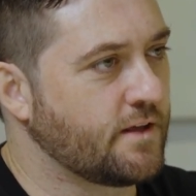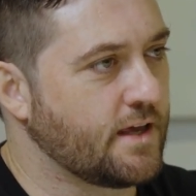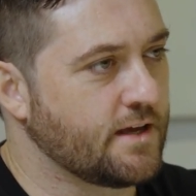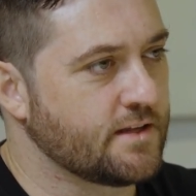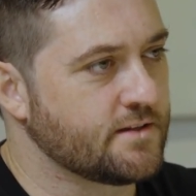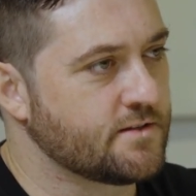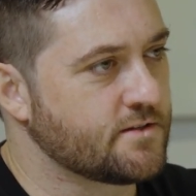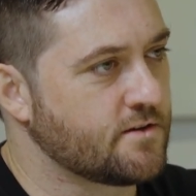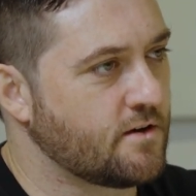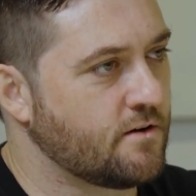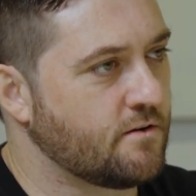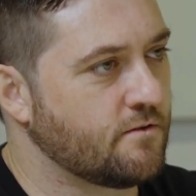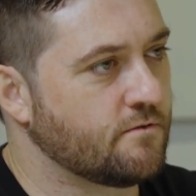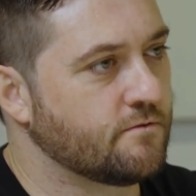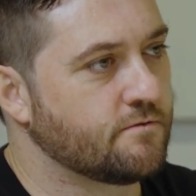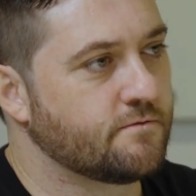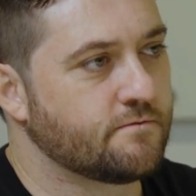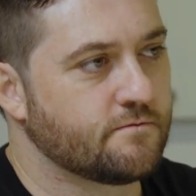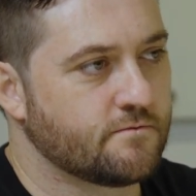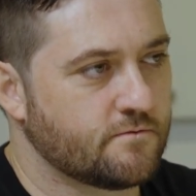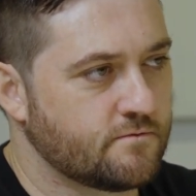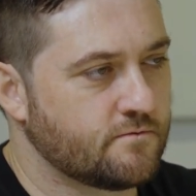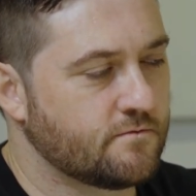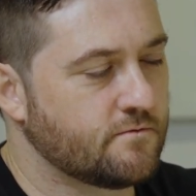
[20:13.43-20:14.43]
can
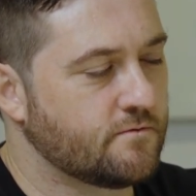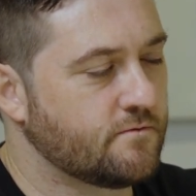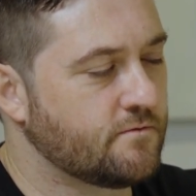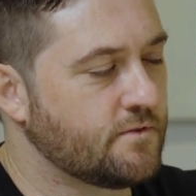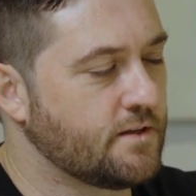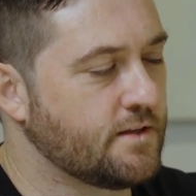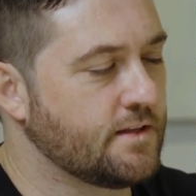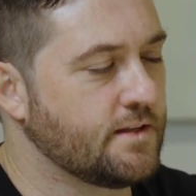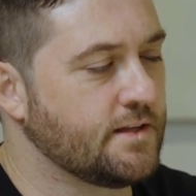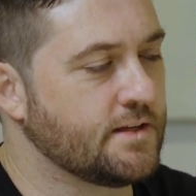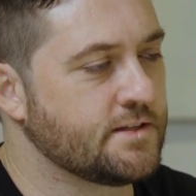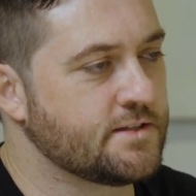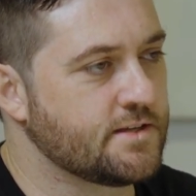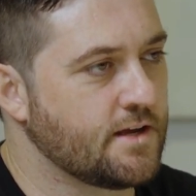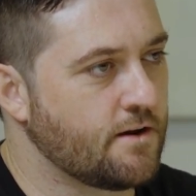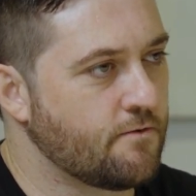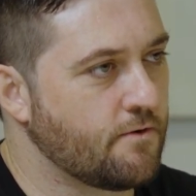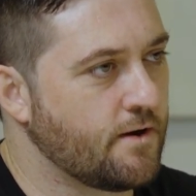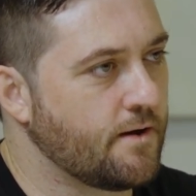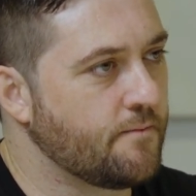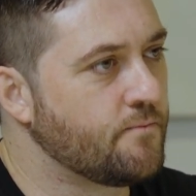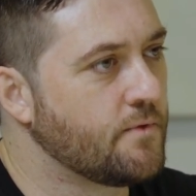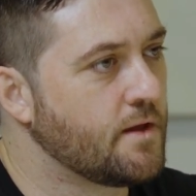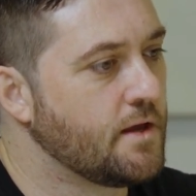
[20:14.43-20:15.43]
solve,
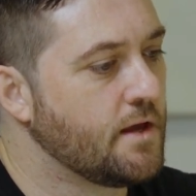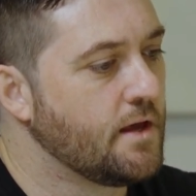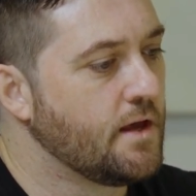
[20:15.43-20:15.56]
etc.